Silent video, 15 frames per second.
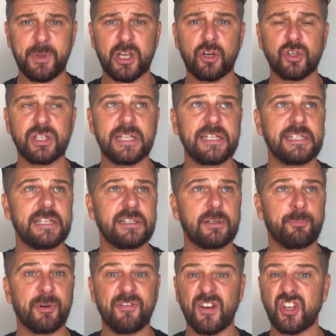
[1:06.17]
Because this is a
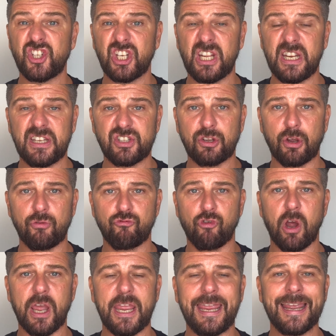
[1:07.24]
profession in its own
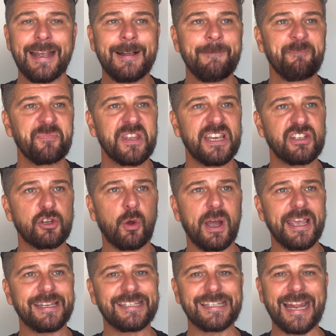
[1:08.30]
right, it's
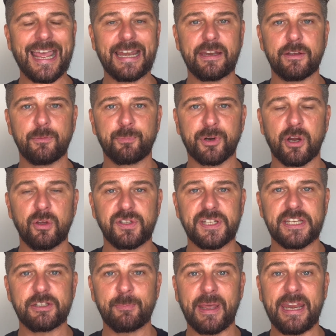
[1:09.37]
quite a standard
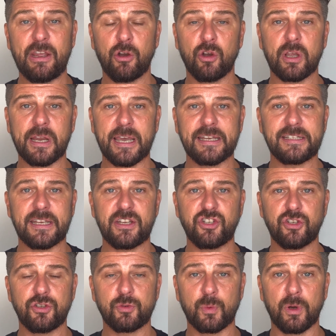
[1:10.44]
process. Many
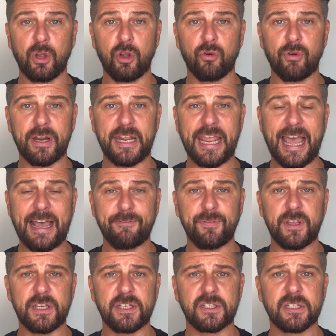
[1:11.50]
organizations will already have
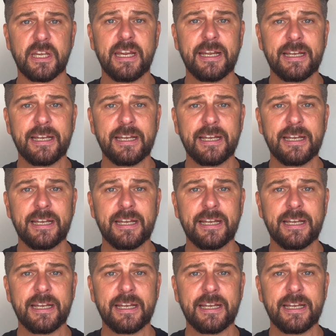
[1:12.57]
this.